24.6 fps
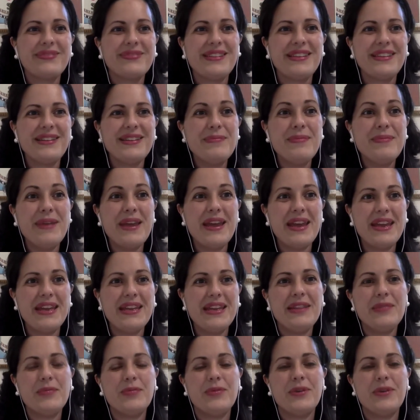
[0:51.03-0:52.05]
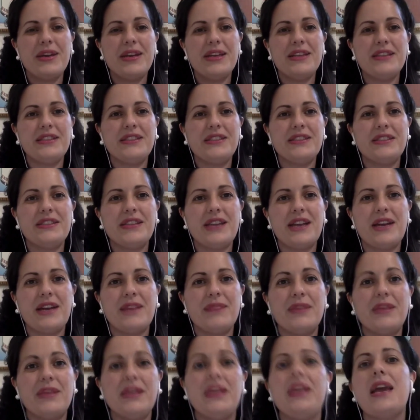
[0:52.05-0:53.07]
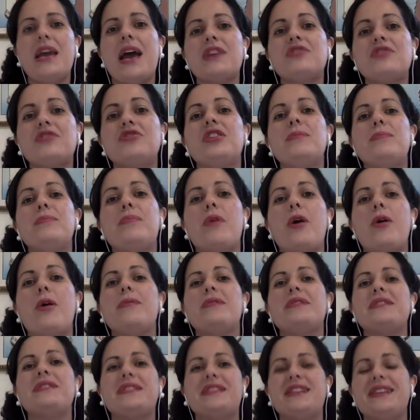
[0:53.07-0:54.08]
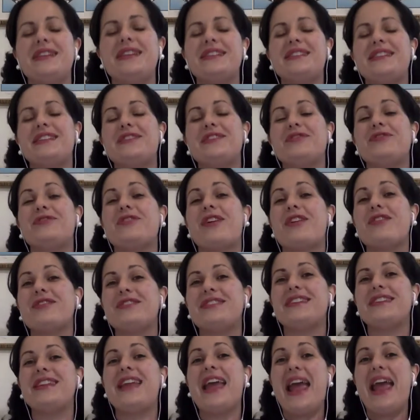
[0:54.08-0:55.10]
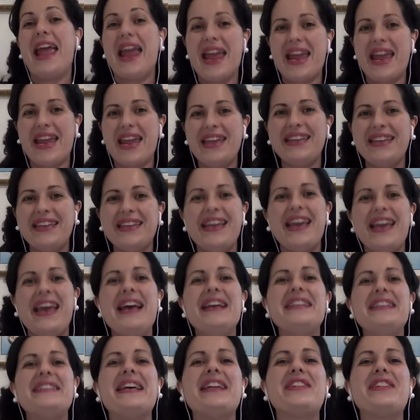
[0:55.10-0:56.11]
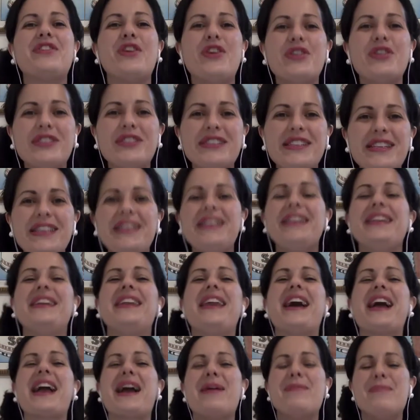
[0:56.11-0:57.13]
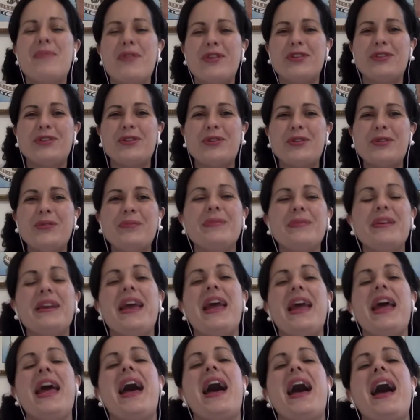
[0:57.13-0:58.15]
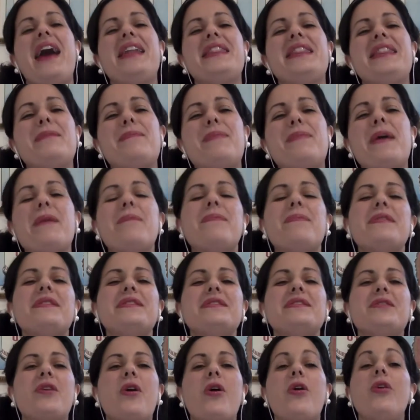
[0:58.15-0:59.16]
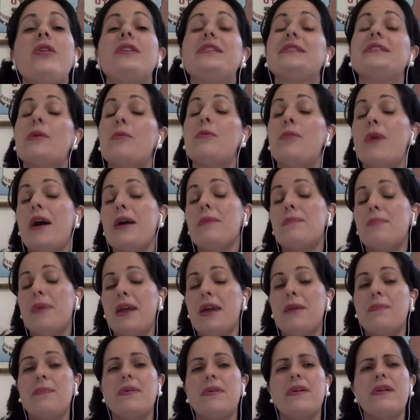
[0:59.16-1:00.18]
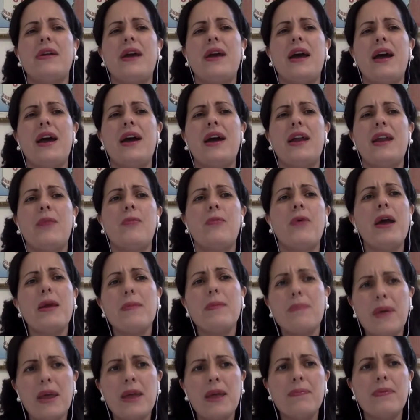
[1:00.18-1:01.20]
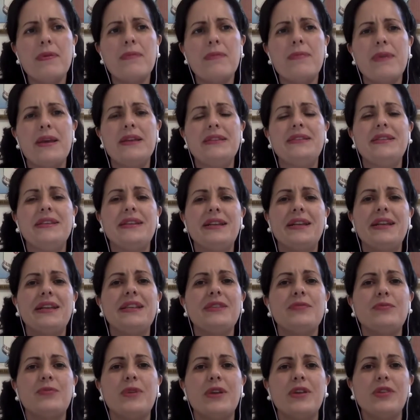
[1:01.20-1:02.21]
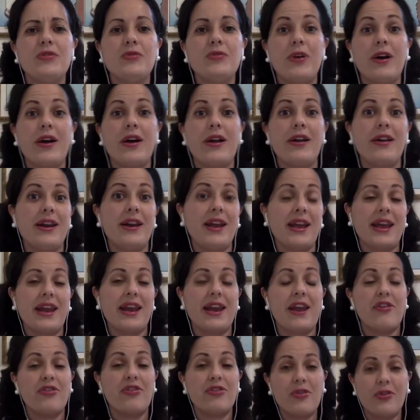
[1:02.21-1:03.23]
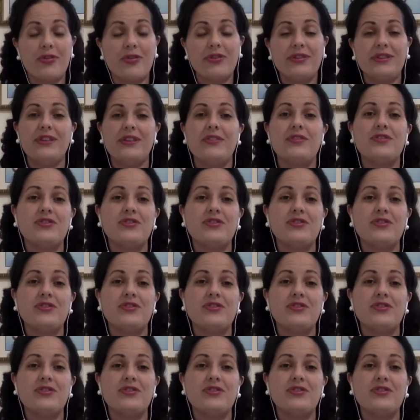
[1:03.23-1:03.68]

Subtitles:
made, which he actually published this in 2008, Satoshi Nakamoto. And the paper is called, it's a white paper. And a white paper basically is when you are like an authority or